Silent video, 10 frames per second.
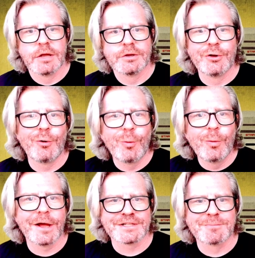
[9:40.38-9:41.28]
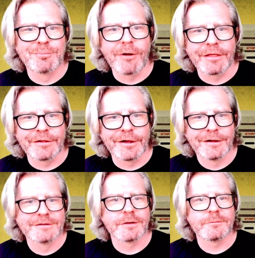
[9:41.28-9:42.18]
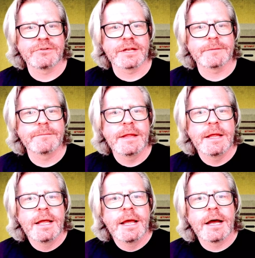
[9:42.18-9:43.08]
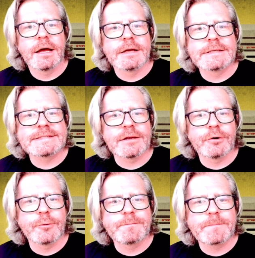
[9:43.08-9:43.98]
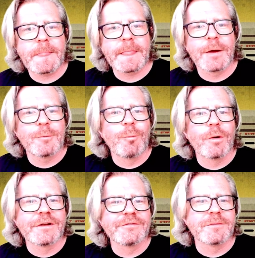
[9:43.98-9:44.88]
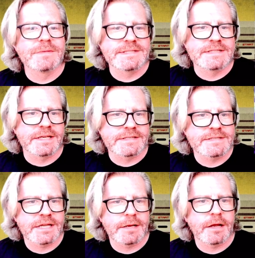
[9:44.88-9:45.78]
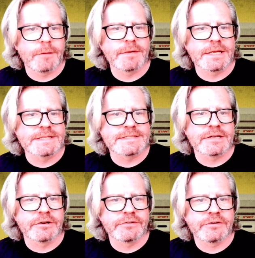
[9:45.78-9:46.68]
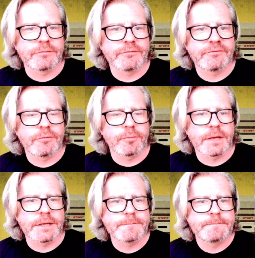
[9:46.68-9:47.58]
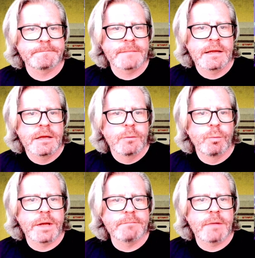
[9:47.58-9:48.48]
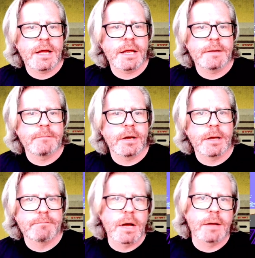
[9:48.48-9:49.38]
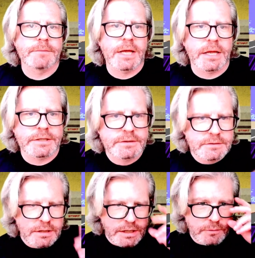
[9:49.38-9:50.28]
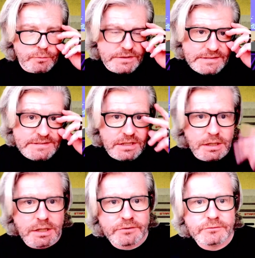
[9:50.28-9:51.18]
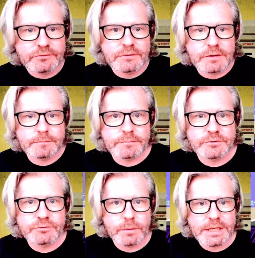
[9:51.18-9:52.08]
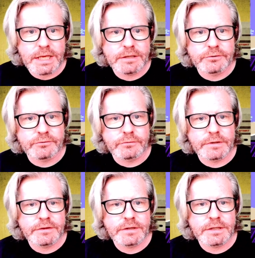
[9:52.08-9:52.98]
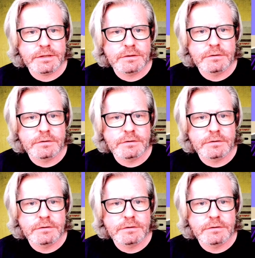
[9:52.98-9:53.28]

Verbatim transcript: You wish, brother. No, I'm just kidding. Uh, so, one of them is this, and I, am going to get serious here for a minute. When my uh, mom died, I was uh, 28 years old, I think